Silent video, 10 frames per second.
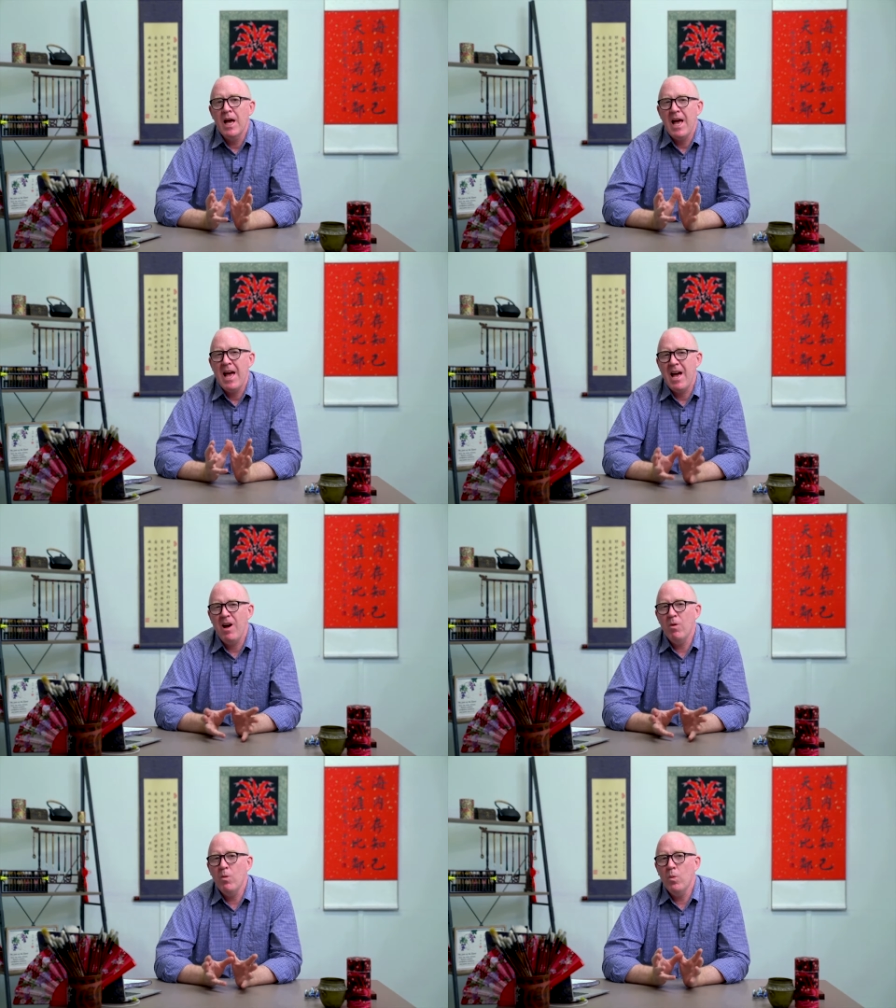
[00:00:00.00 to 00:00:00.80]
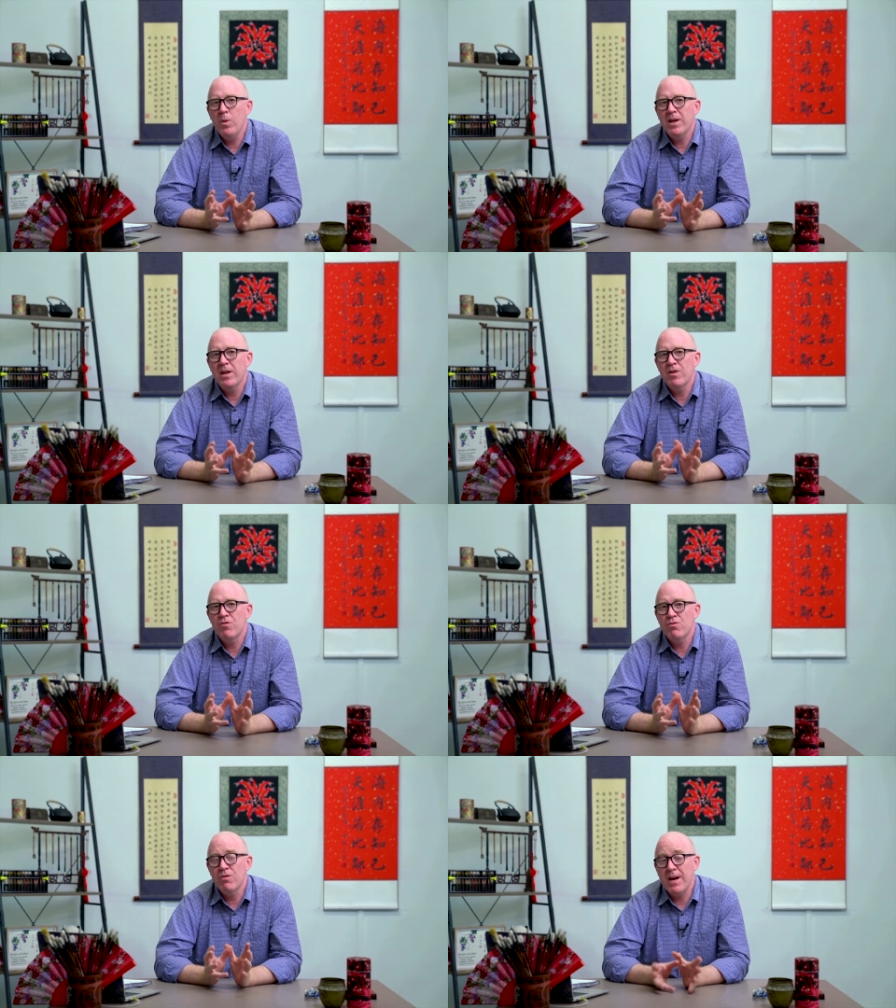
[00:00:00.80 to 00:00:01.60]
how we
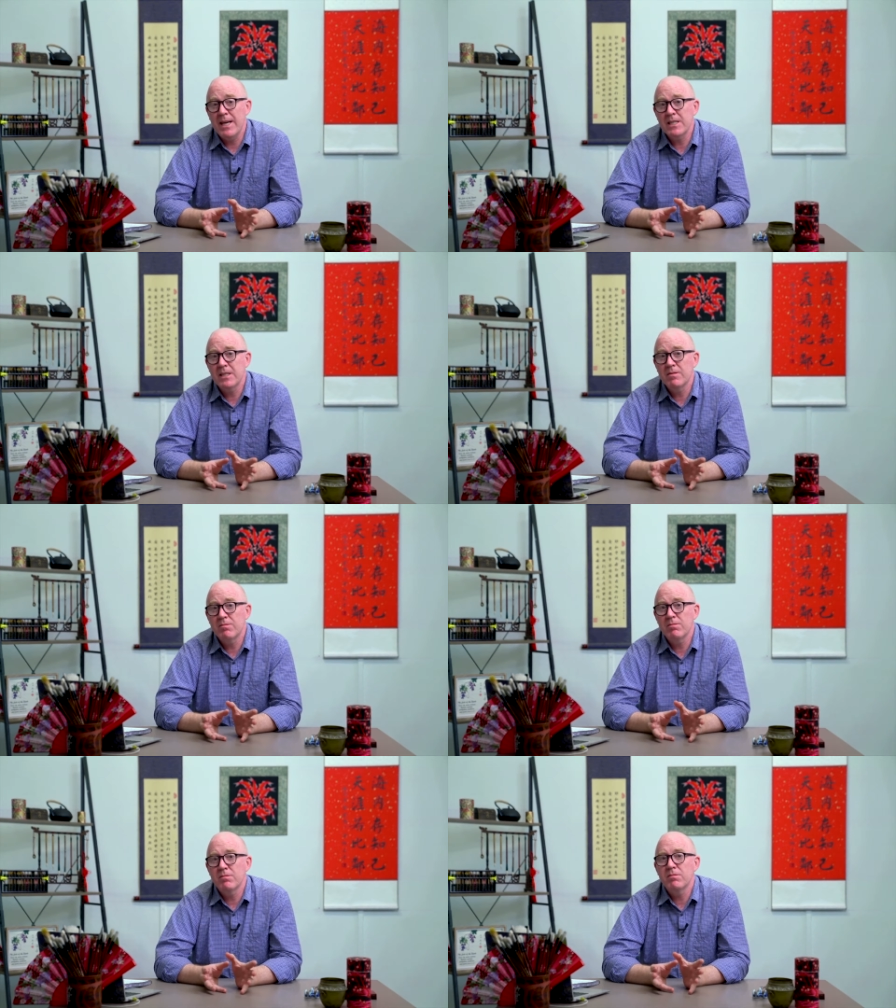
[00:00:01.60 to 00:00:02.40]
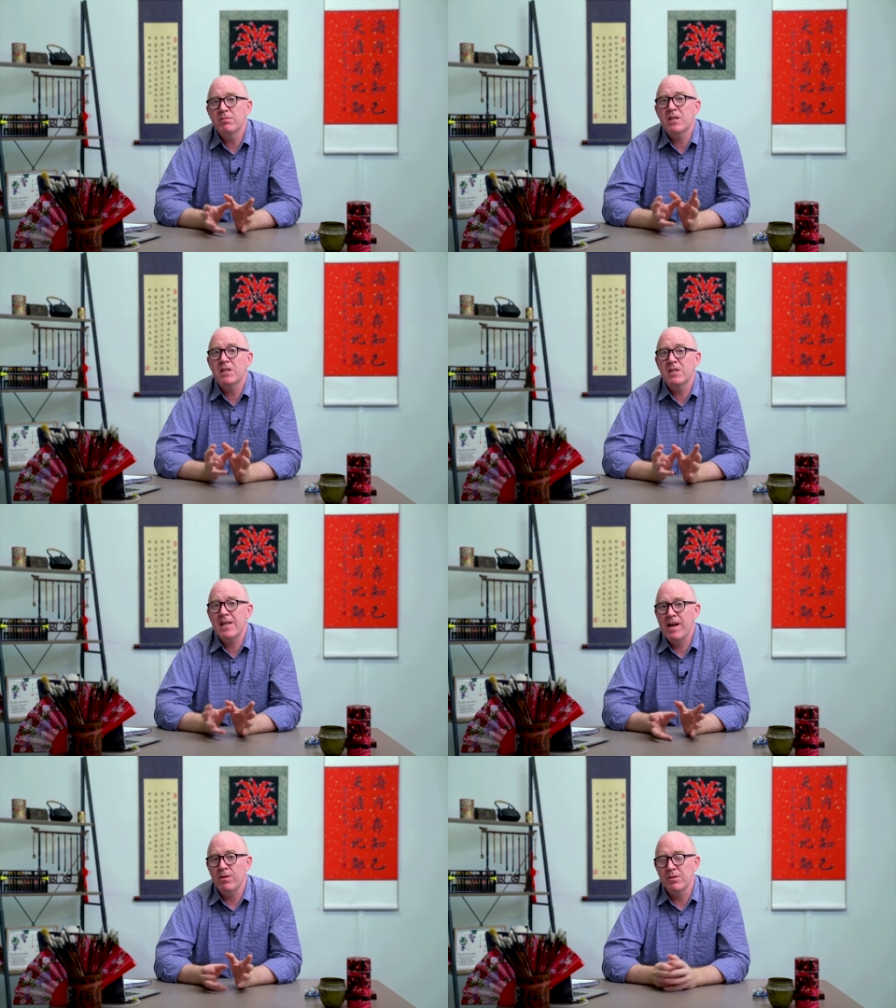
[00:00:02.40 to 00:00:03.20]
can write the
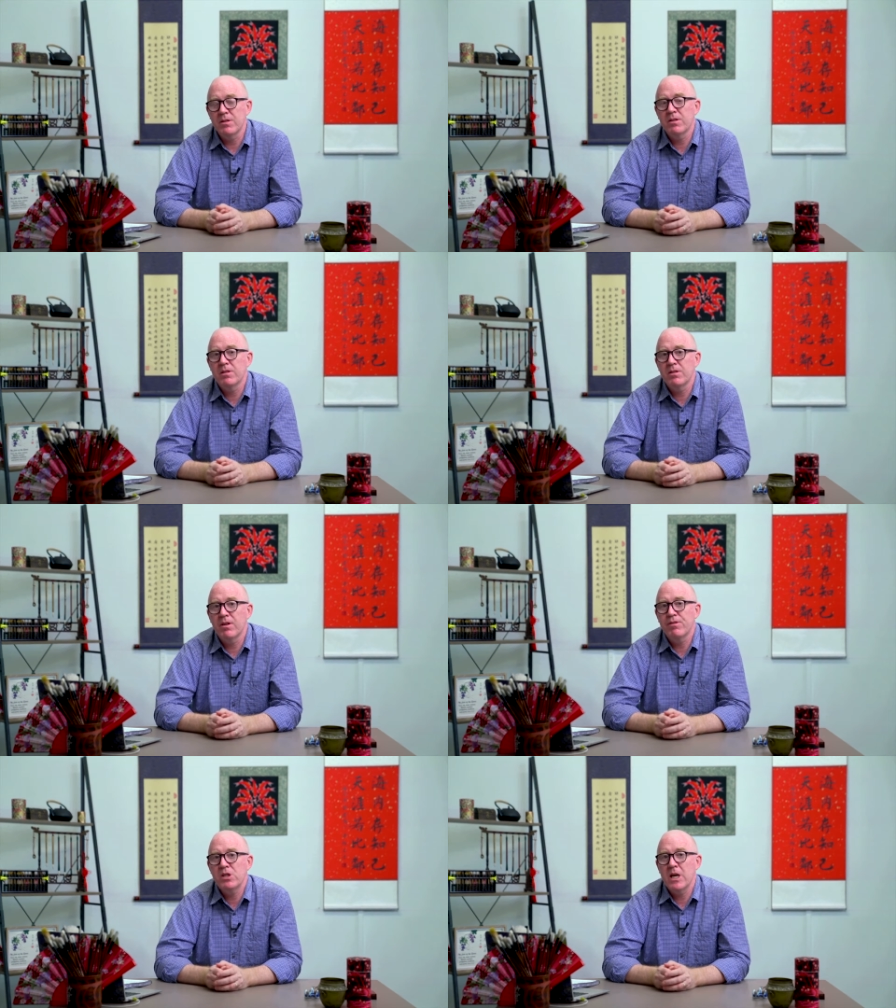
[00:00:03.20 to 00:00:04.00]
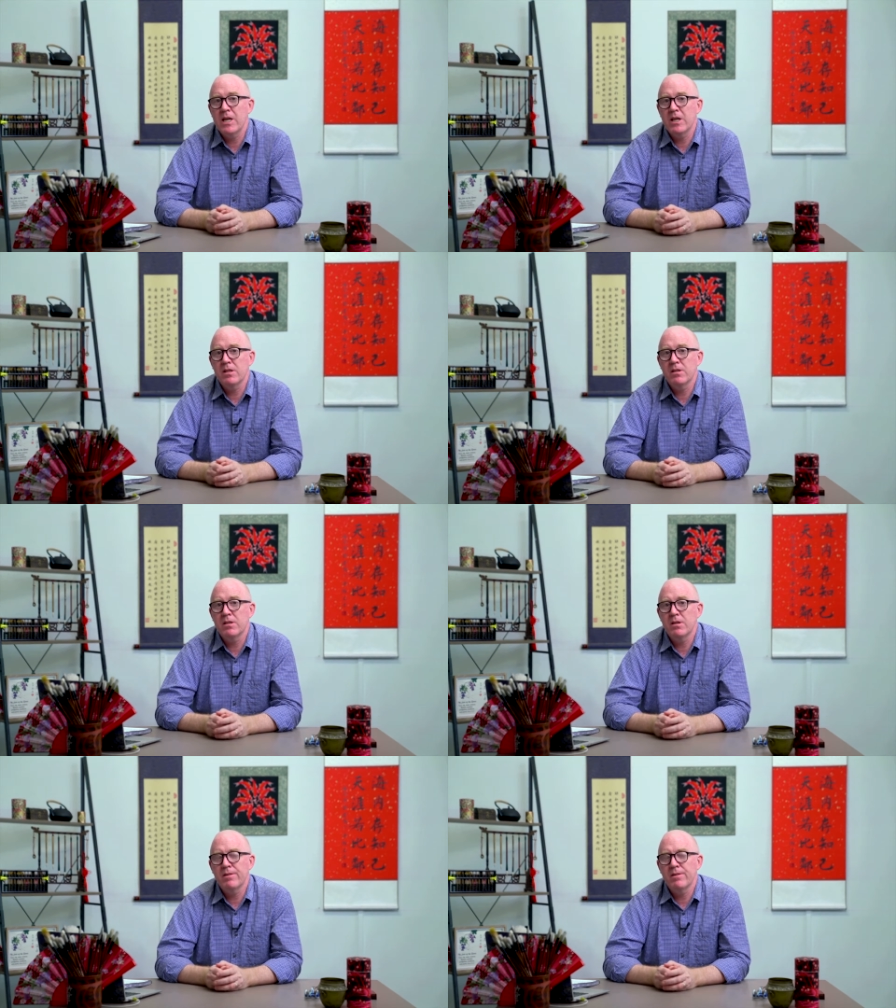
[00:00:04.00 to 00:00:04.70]
sounds of Chinese.